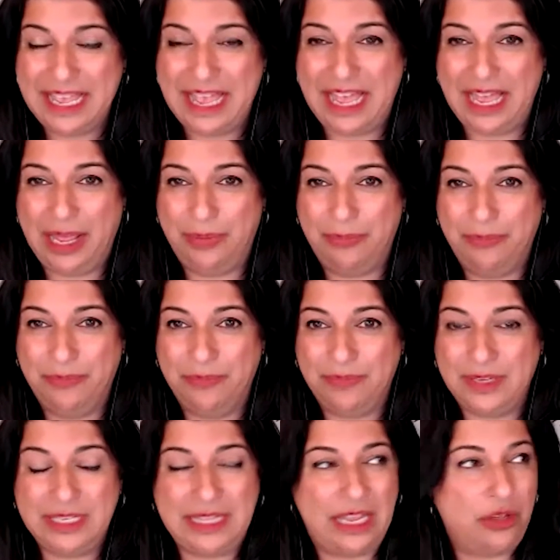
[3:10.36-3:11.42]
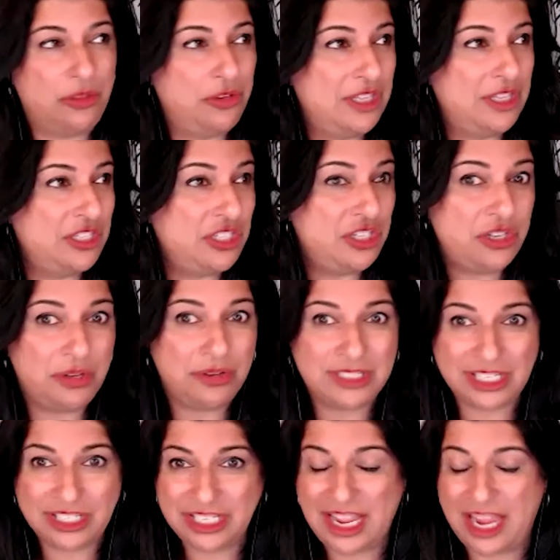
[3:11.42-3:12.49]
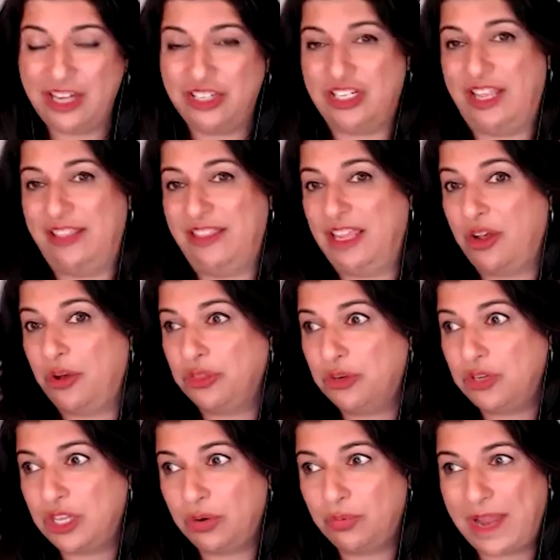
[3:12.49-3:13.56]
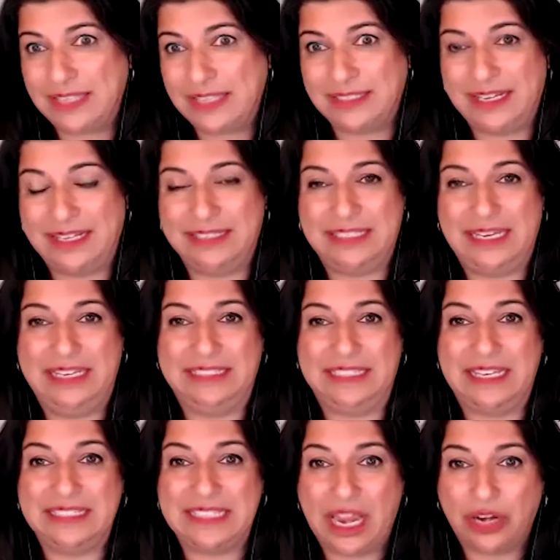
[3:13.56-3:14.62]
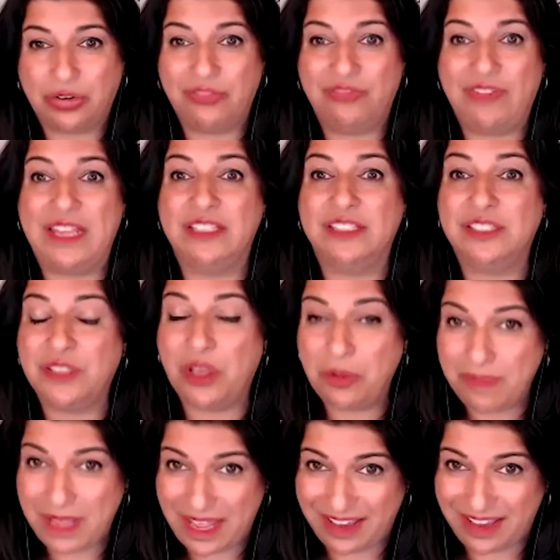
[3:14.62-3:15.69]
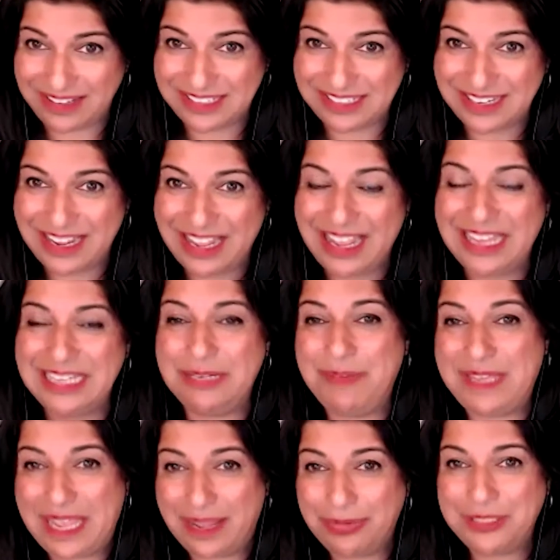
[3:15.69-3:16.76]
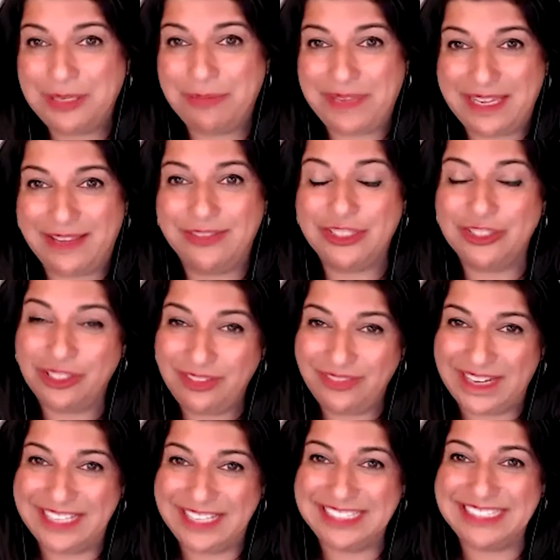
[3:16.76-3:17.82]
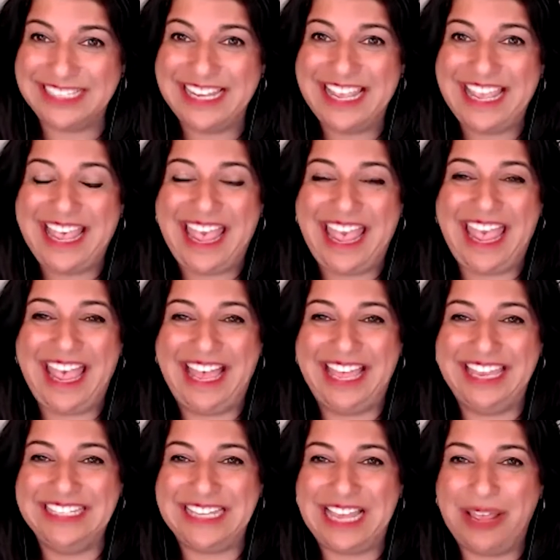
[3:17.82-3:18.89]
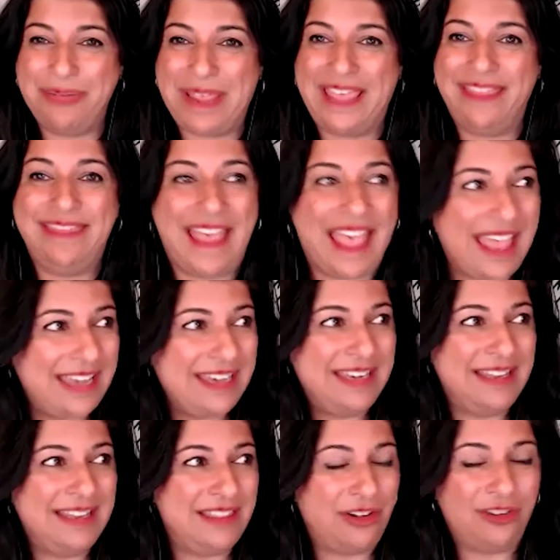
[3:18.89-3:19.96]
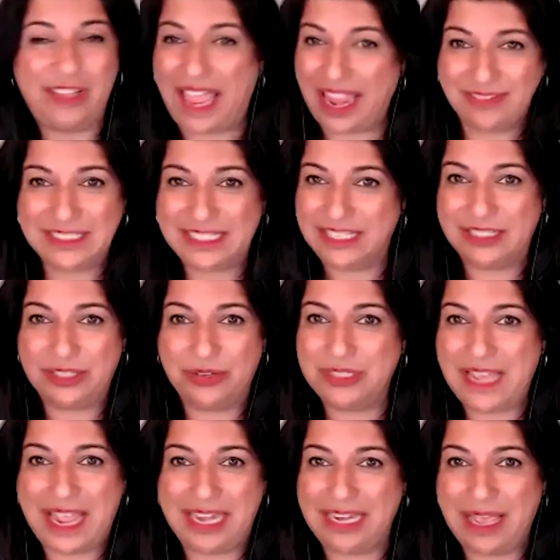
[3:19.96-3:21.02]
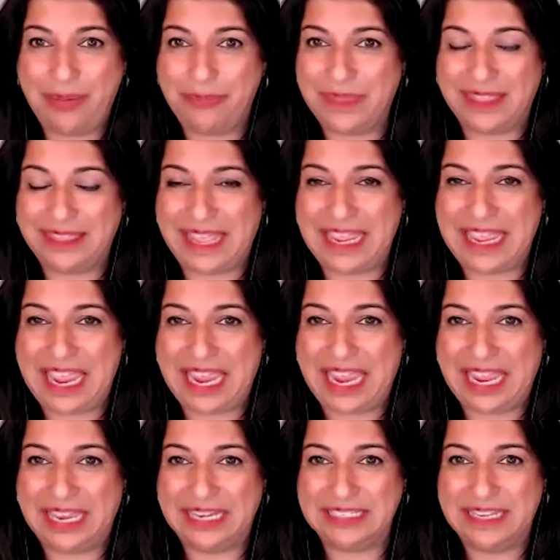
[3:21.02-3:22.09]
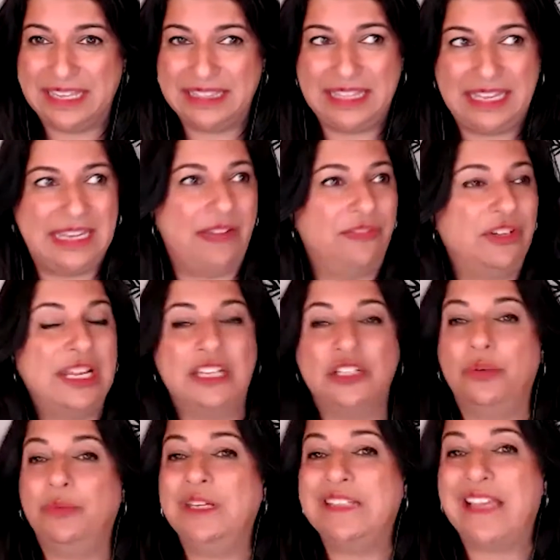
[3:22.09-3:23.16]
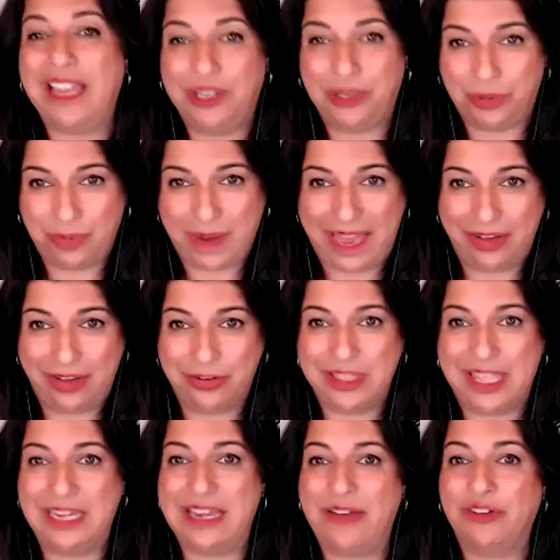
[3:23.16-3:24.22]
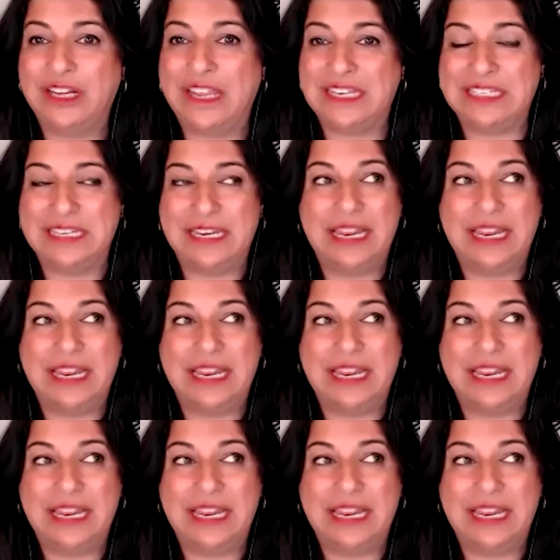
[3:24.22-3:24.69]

um, they go through this huge education they go through their residencies they sacrifice so much to be able to be of service and um, and then their lives get so tied up that they can't they never get to retire right or they never get to